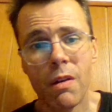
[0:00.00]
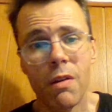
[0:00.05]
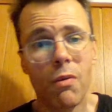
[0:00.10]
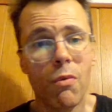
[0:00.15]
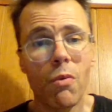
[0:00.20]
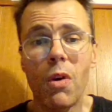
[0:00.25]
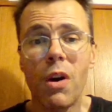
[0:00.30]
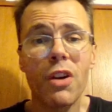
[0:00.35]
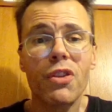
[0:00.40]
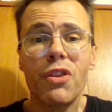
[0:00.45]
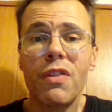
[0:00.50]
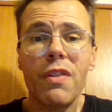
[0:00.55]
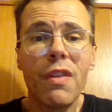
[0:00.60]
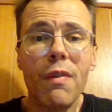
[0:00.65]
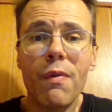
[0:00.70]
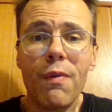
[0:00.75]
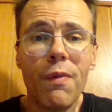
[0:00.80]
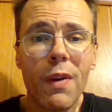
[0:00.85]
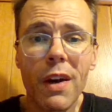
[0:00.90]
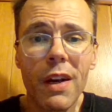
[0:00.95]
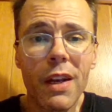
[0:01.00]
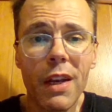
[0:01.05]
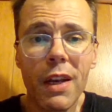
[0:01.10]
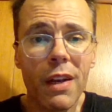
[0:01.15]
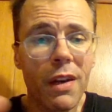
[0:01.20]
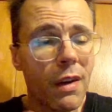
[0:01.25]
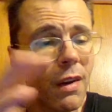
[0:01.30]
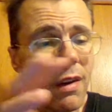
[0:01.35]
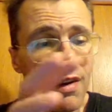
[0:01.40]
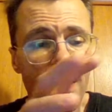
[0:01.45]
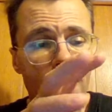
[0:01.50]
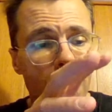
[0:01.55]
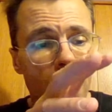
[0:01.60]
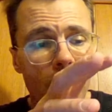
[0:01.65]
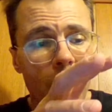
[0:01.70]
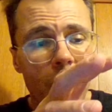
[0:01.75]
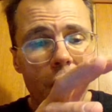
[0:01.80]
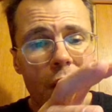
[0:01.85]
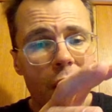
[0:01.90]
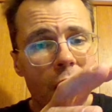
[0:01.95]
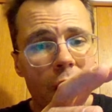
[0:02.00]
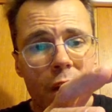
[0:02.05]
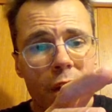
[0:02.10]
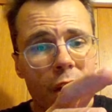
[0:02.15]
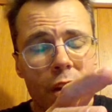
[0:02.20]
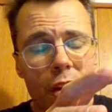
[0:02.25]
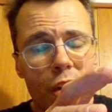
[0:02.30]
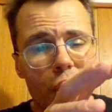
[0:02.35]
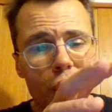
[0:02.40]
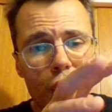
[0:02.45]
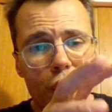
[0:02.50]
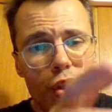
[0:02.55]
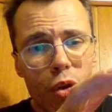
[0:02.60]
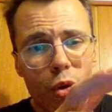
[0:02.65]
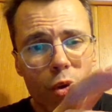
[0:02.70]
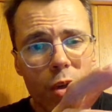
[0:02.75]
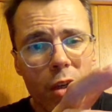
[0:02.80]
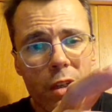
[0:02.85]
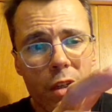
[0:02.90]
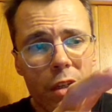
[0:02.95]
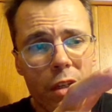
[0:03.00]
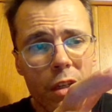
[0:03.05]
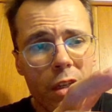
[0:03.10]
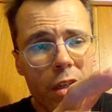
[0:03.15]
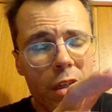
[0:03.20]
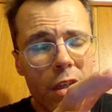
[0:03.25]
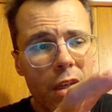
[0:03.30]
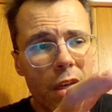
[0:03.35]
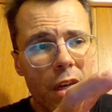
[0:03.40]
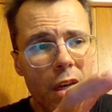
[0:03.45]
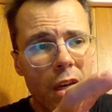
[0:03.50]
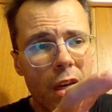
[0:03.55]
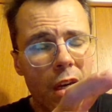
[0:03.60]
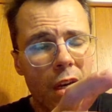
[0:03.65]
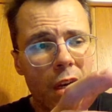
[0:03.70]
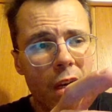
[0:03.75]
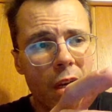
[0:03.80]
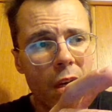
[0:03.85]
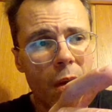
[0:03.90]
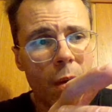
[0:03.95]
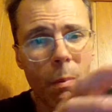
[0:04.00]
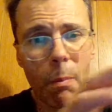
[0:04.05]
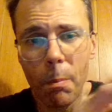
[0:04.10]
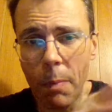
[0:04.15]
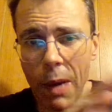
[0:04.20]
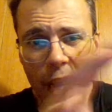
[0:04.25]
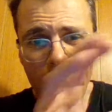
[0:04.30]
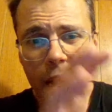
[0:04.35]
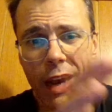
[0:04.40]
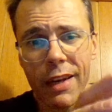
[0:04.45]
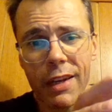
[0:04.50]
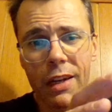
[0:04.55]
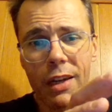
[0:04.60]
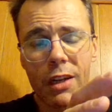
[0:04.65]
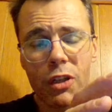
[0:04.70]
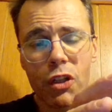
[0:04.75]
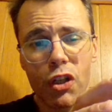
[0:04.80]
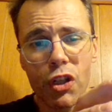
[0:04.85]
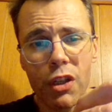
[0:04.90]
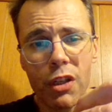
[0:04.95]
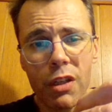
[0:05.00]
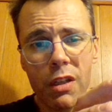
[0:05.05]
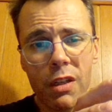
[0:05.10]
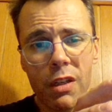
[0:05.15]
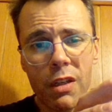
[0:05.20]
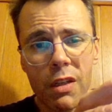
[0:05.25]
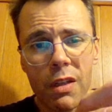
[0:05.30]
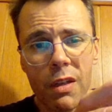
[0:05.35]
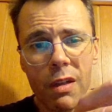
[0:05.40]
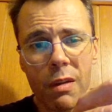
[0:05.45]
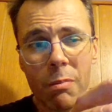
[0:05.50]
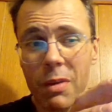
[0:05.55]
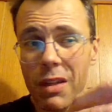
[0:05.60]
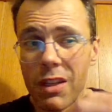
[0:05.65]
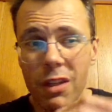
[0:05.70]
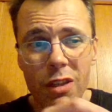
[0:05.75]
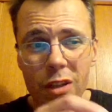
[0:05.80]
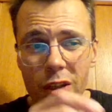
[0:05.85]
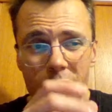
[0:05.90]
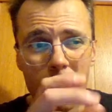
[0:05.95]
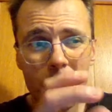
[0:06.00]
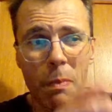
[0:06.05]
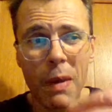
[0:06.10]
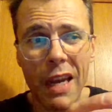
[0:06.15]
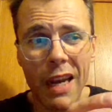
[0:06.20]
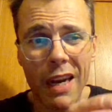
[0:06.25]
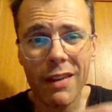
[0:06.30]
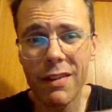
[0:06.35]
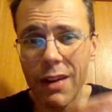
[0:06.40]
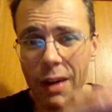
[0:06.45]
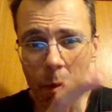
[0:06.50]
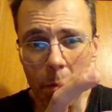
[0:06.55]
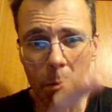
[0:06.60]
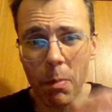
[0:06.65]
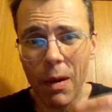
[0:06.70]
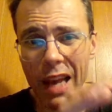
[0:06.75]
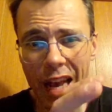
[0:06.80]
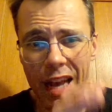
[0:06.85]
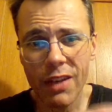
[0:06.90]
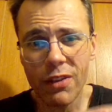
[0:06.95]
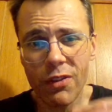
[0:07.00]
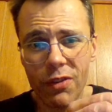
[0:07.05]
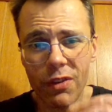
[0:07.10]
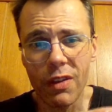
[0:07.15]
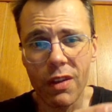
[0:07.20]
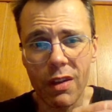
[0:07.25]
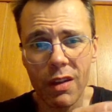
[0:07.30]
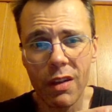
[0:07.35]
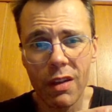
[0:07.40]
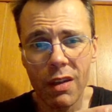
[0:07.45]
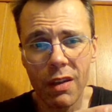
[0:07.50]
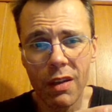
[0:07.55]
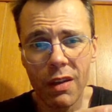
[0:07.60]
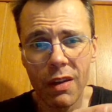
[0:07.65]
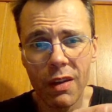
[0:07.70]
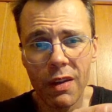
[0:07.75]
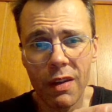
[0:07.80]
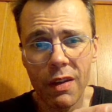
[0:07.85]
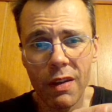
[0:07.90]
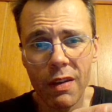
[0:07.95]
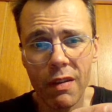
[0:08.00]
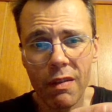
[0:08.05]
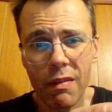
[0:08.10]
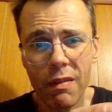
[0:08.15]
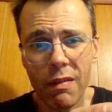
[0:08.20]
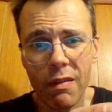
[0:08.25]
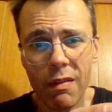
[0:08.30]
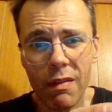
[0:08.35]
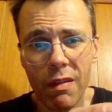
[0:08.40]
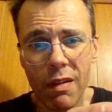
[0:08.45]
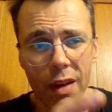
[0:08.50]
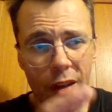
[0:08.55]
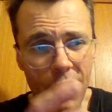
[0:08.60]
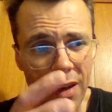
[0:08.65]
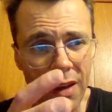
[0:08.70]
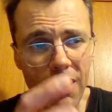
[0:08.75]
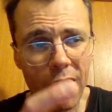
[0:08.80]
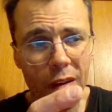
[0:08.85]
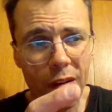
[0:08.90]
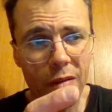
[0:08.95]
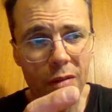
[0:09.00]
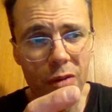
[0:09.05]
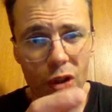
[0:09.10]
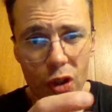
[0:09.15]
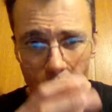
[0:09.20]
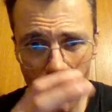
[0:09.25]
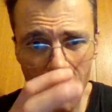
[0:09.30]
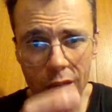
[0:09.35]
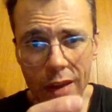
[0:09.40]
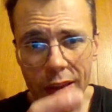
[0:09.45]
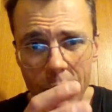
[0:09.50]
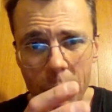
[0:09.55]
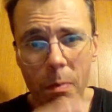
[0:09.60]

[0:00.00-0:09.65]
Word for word: Washing the fucking sugar package, but this is packed in a plastic, like solid